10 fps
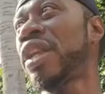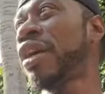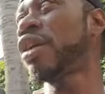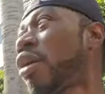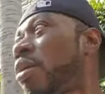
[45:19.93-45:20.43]

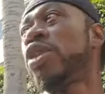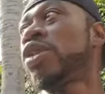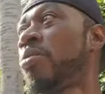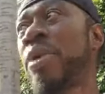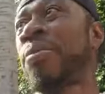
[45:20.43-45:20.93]
Like, yo, I'm
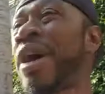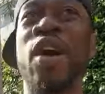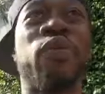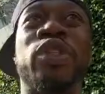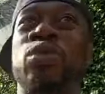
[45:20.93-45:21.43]
just gonna buy my
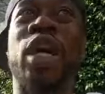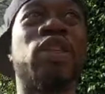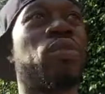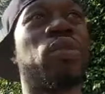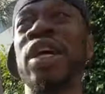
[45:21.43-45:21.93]
outfits when
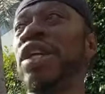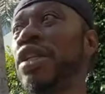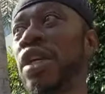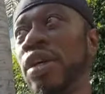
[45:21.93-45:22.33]
I get